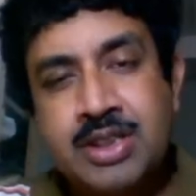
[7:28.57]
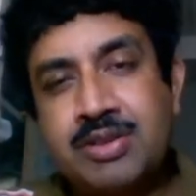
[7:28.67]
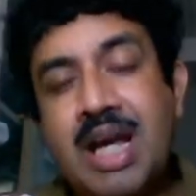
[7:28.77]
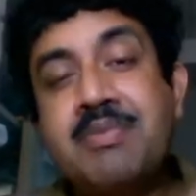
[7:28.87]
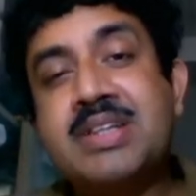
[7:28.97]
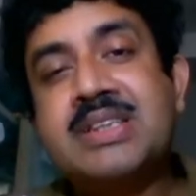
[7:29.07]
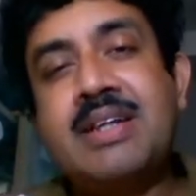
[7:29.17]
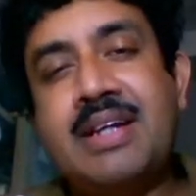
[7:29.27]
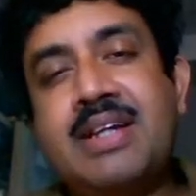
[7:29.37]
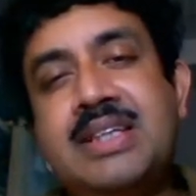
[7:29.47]
So time
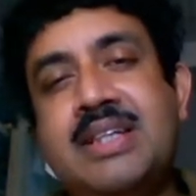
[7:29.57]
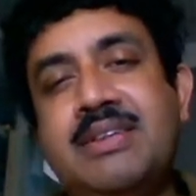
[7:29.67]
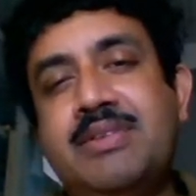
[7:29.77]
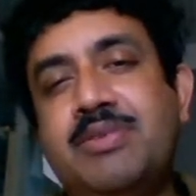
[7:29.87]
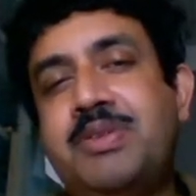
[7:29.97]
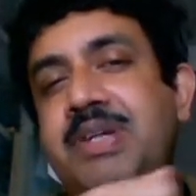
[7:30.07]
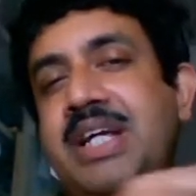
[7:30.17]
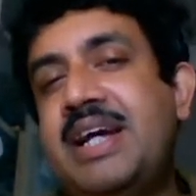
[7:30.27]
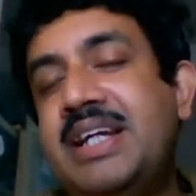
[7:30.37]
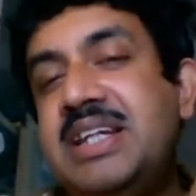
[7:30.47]
crystal analyzer would
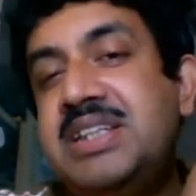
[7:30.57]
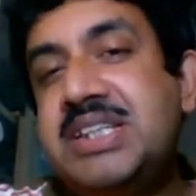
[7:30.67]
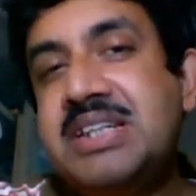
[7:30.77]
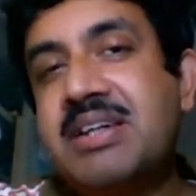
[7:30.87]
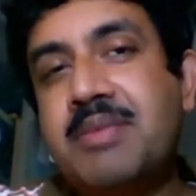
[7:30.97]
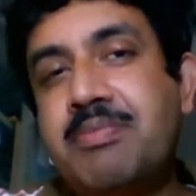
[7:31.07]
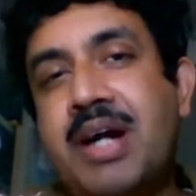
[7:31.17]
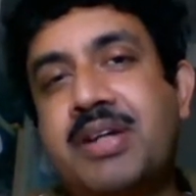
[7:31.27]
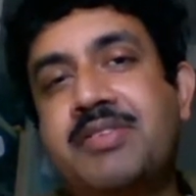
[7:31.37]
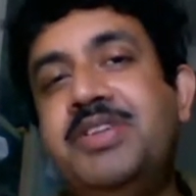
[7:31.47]
be an integral
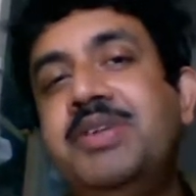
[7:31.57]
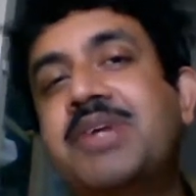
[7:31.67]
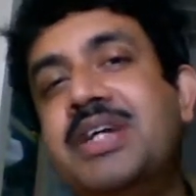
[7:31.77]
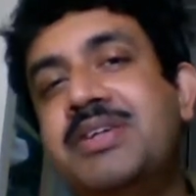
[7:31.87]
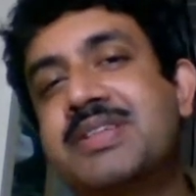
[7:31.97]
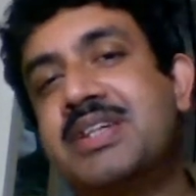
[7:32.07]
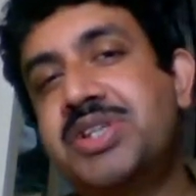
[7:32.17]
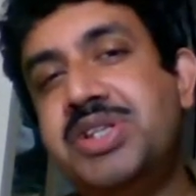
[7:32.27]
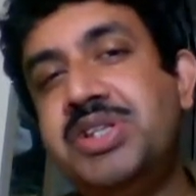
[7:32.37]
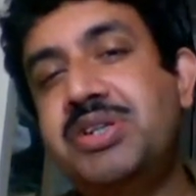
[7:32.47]
part of new kind of
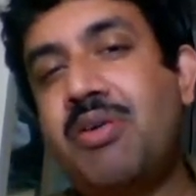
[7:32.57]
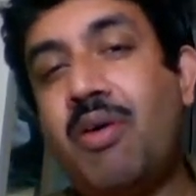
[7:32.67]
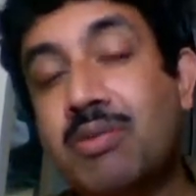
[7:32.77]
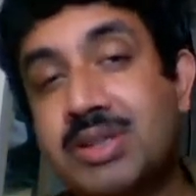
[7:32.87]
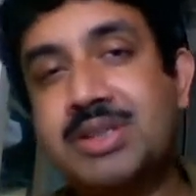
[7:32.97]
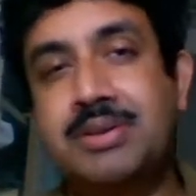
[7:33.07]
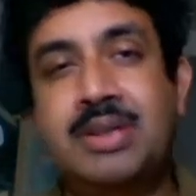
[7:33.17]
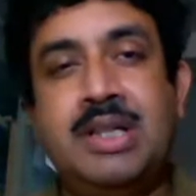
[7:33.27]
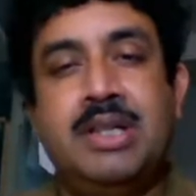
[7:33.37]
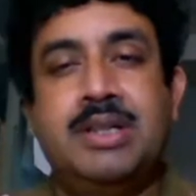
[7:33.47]
search engine also.
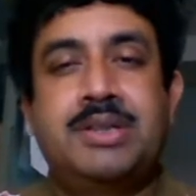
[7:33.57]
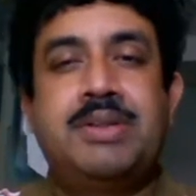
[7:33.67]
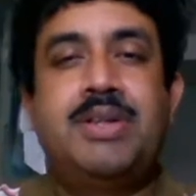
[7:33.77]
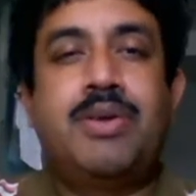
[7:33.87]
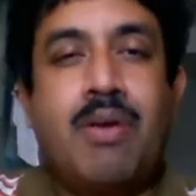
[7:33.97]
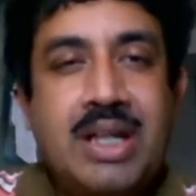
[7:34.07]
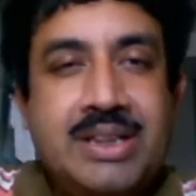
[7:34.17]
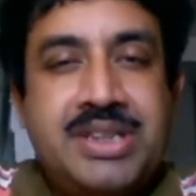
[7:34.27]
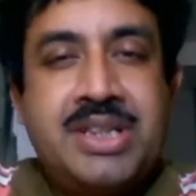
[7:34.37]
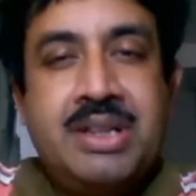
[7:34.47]
So the
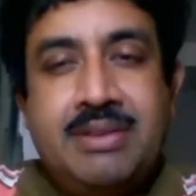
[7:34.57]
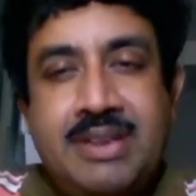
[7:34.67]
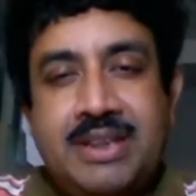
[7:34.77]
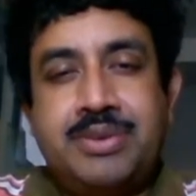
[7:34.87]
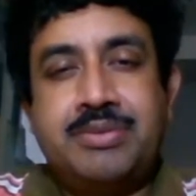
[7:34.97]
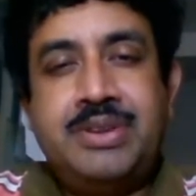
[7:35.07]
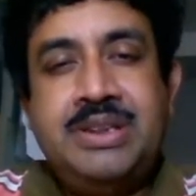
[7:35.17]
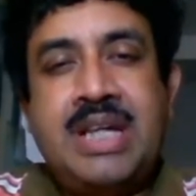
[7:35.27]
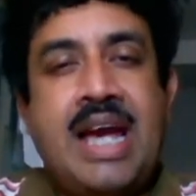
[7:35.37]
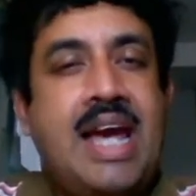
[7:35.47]
knowledge that
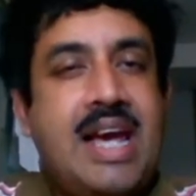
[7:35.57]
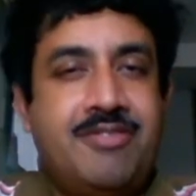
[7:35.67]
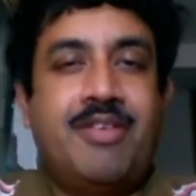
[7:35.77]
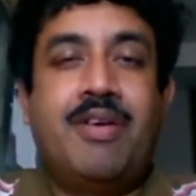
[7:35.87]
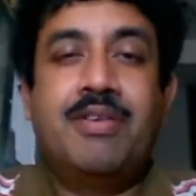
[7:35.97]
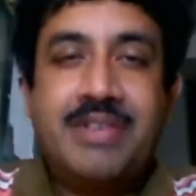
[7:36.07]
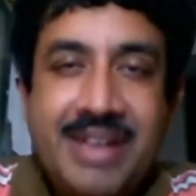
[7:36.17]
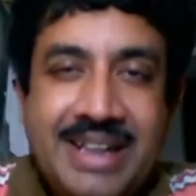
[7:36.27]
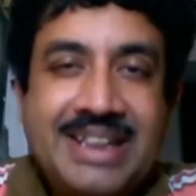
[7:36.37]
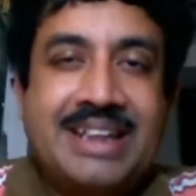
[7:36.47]
we have
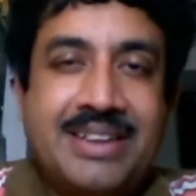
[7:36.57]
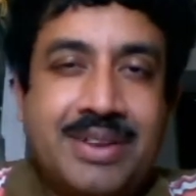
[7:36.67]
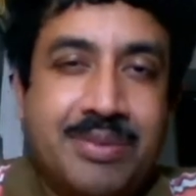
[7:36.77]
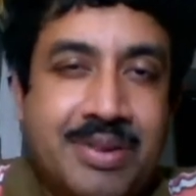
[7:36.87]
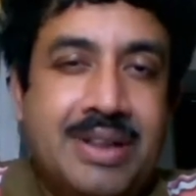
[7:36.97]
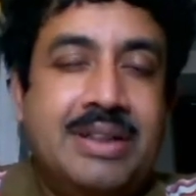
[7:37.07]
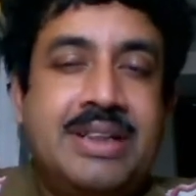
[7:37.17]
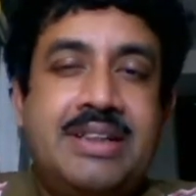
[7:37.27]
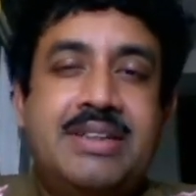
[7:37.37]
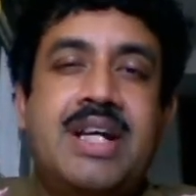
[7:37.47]
already in the
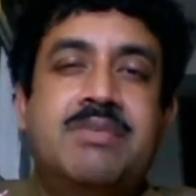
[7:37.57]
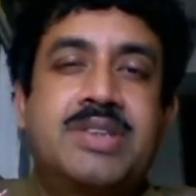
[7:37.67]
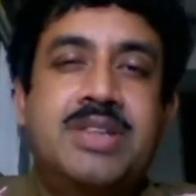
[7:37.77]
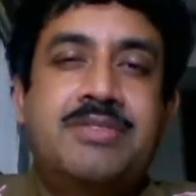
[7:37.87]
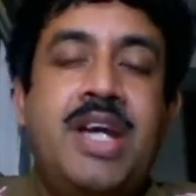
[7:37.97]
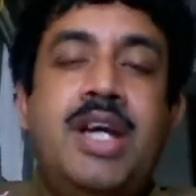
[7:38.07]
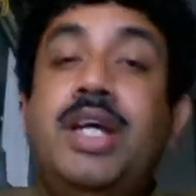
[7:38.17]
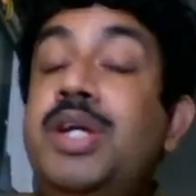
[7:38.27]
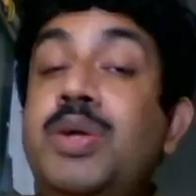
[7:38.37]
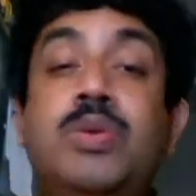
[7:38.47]
world in terms of
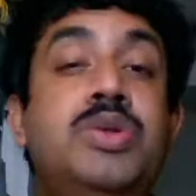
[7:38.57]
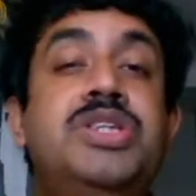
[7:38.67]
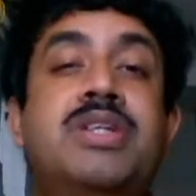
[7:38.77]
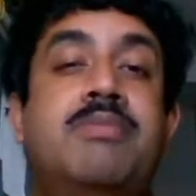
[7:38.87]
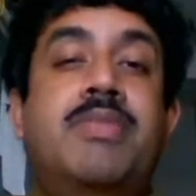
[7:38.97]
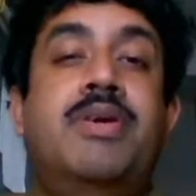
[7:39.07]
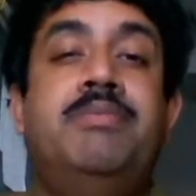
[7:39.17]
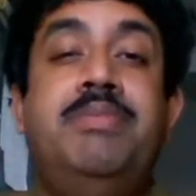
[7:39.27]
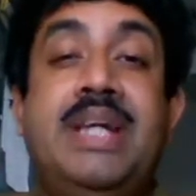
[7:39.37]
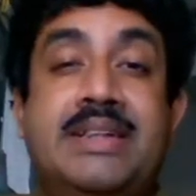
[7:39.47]
huge number
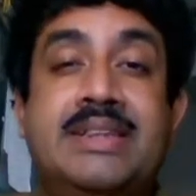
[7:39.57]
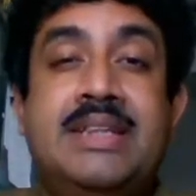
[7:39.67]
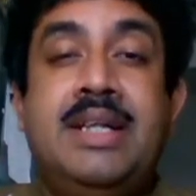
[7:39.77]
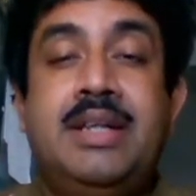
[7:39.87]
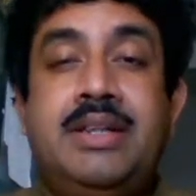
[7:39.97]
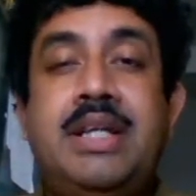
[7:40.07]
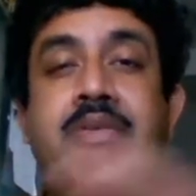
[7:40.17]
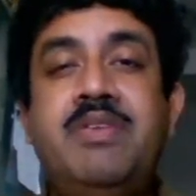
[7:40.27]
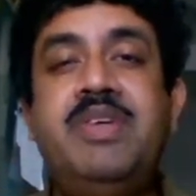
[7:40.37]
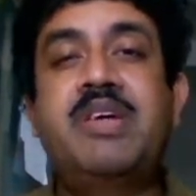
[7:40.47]
of bits, they
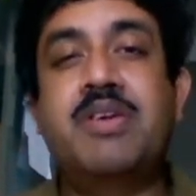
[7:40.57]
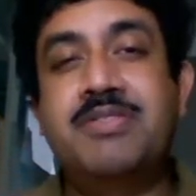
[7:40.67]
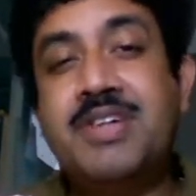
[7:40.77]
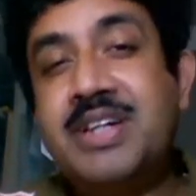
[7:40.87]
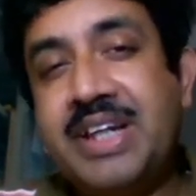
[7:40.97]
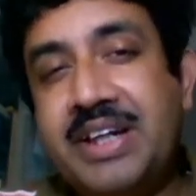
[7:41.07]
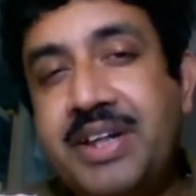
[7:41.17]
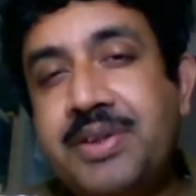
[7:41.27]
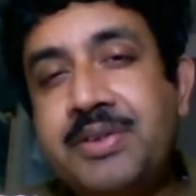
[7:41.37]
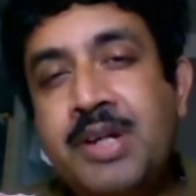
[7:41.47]
will be converted
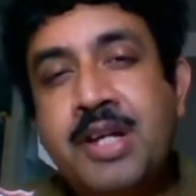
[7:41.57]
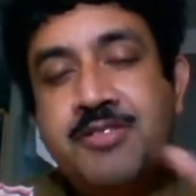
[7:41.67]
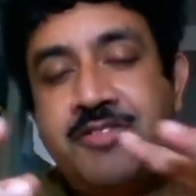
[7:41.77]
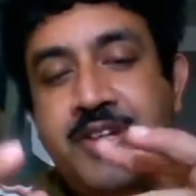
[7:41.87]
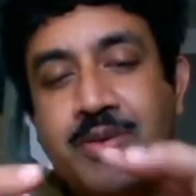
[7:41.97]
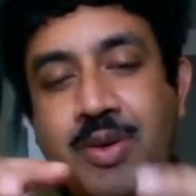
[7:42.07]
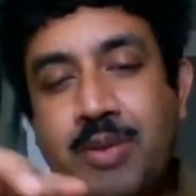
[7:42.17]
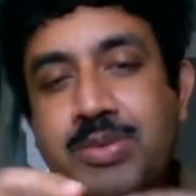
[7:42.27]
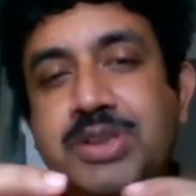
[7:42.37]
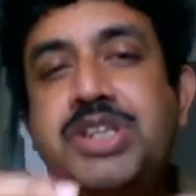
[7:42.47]
into few
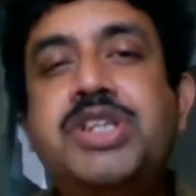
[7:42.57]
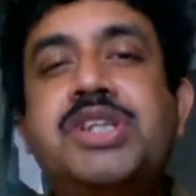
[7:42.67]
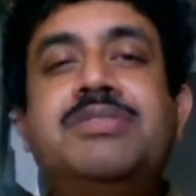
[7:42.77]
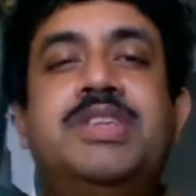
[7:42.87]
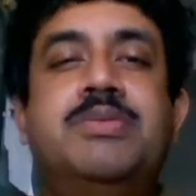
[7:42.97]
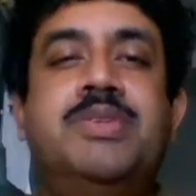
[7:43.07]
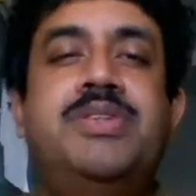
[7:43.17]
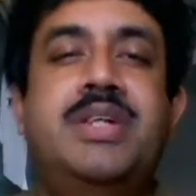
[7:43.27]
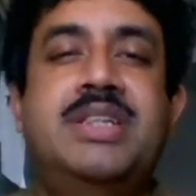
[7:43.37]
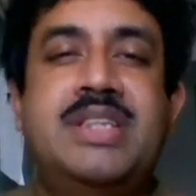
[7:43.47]
composition of
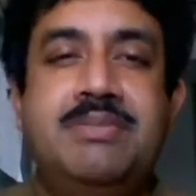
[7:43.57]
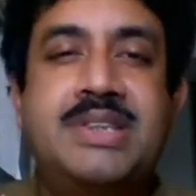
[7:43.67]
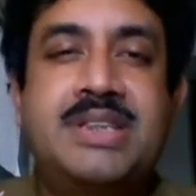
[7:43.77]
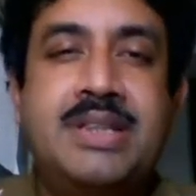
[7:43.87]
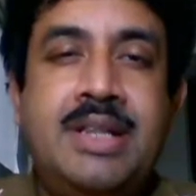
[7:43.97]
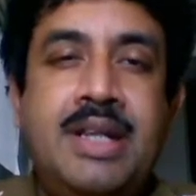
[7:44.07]
geometric shapes.